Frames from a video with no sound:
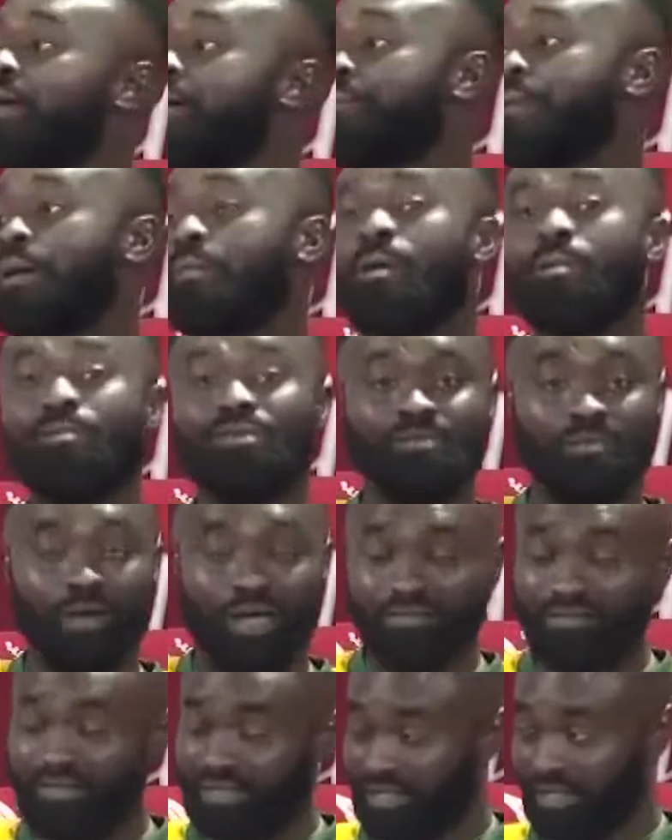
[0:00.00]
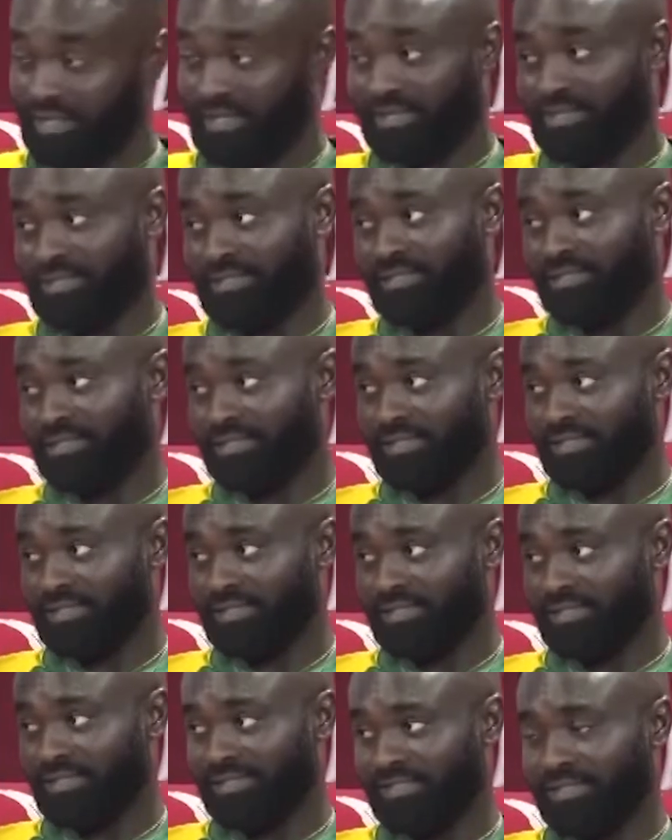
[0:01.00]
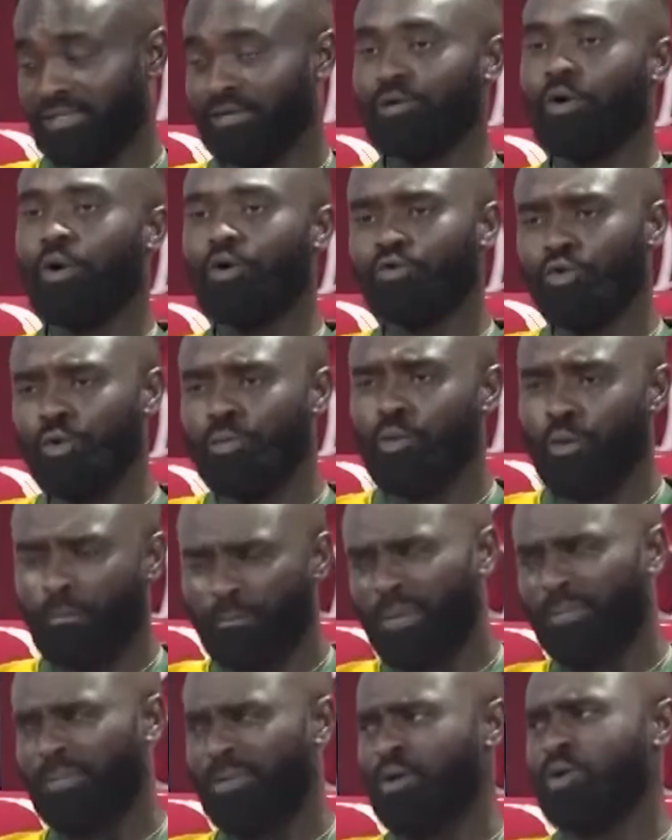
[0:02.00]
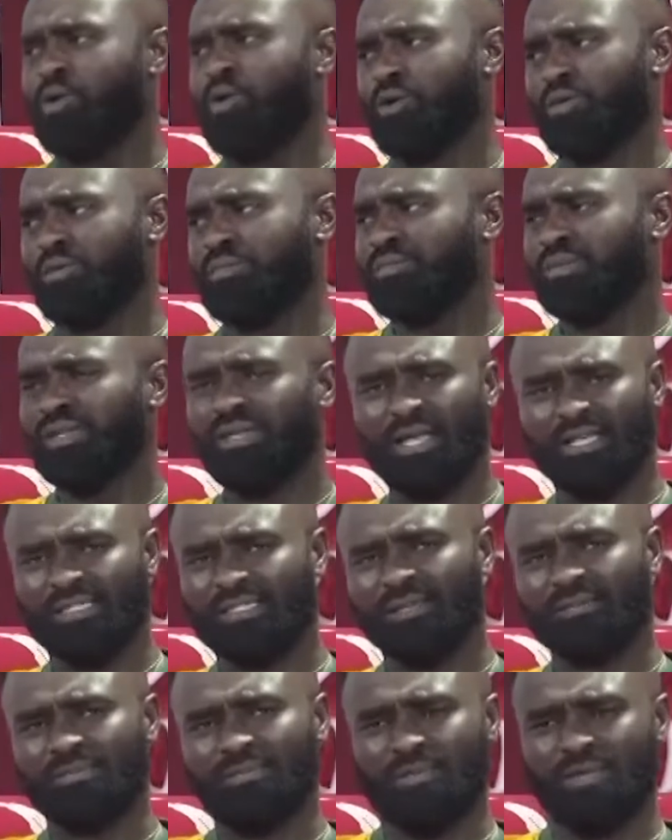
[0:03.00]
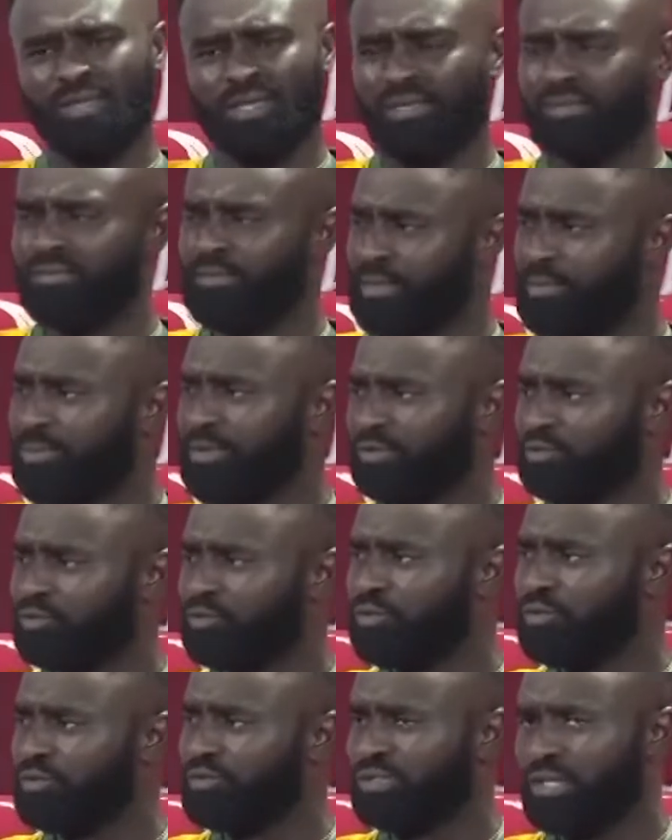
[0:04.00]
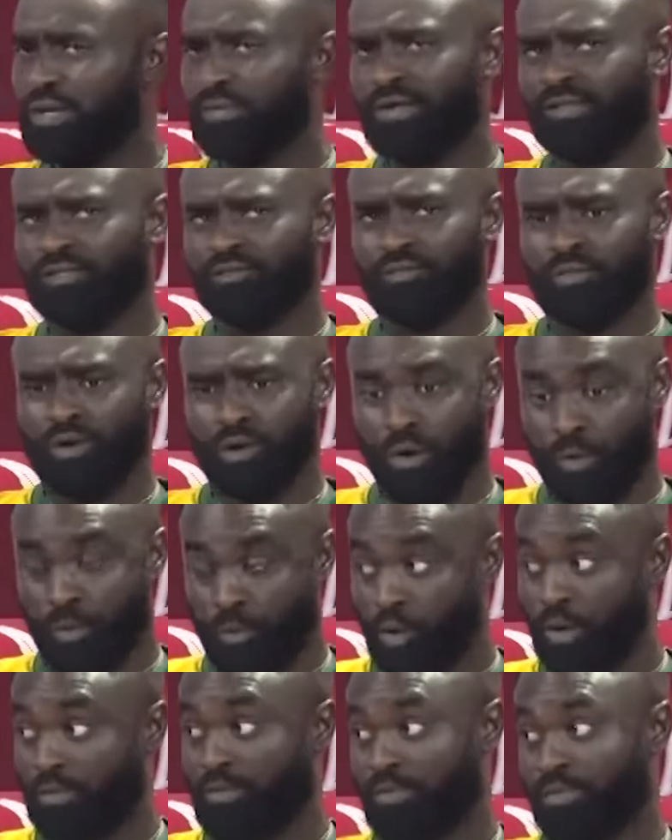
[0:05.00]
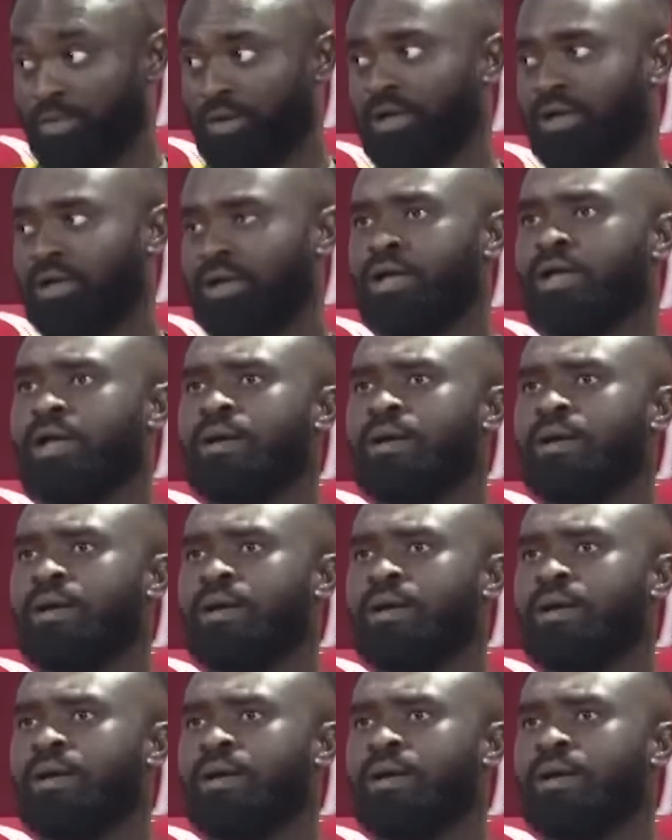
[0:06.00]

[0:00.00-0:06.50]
My mom is my everything. Mhm. Odo mi won papa o. Mi ka se eh papa so Mr. Matthew ba wa boy pa.